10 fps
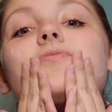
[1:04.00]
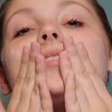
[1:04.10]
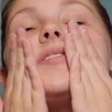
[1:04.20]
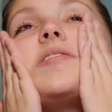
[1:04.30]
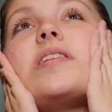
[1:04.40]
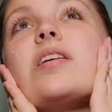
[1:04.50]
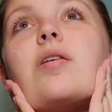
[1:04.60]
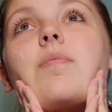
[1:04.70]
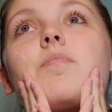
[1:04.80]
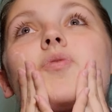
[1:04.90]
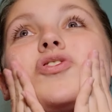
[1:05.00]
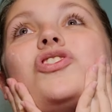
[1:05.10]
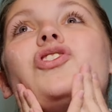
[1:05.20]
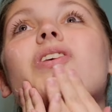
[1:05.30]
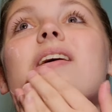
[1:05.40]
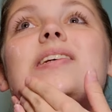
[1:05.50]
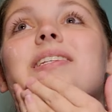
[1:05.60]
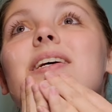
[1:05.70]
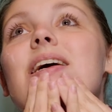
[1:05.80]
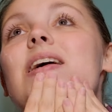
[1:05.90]
of like
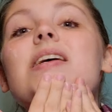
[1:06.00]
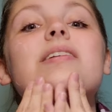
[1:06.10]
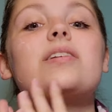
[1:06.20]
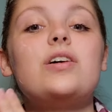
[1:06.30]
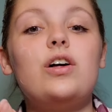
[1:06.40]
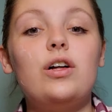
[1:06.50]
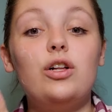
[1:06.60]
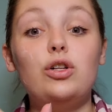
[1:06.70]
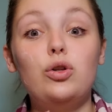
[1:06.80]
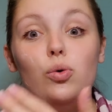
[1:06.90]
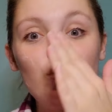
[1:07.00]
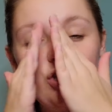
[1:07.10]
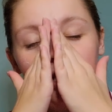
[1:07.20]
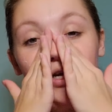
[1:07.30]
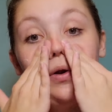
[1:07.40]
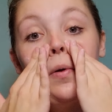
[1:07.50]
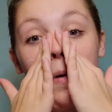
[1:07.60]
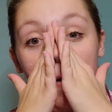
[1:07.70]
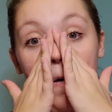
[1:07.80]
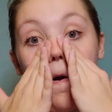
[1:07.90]
moisturizing lotion
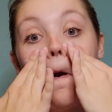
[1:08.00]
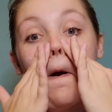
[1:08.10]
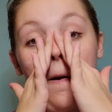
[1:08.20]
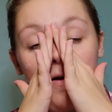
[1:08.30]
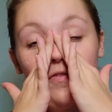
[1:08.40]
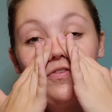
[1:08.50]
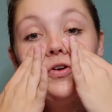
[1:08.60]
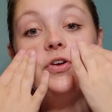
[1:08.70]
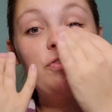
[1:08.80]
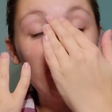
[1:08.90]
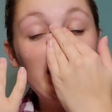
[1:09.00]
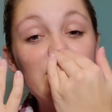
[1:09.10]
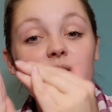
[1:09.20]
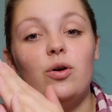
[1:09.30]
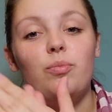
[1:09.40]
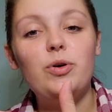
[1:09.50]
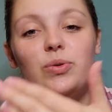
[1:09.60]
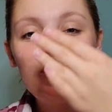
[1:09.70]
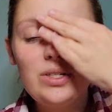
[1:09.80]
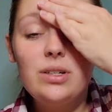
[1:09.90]
for your face
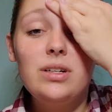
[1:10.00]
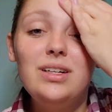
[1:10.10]
almost.